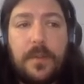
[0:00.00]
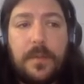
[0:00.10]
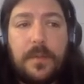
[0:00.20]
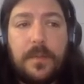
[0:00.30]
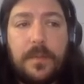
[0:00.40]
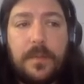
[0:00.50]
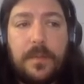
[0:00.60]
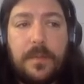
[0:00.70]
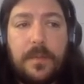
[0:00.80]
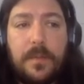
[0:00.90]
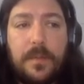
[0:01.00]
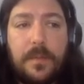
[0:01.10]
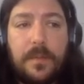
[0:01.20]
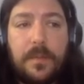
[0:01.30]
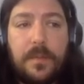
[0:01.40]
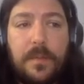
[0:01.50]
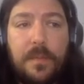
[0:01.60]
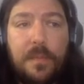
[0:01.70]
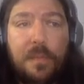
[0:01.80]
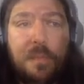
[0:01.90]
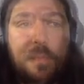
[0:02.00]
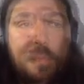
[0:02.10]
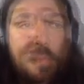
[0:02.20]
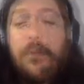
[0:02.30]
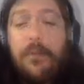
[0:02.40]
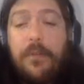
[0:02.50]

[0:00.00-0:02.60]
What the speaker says: Nothing is said.